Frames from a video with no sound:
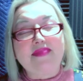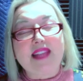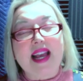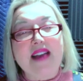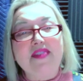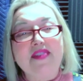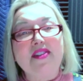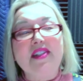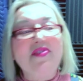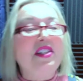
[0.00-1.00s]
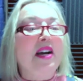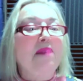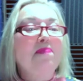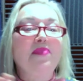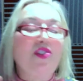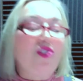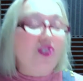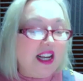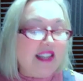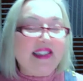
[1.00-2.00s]
I feel lifted up
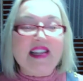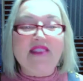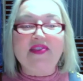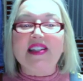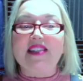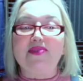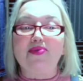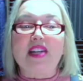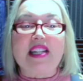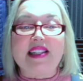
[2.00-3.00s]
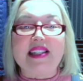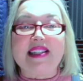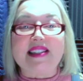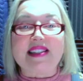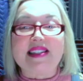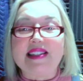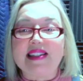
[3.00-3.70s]
just even in reading this.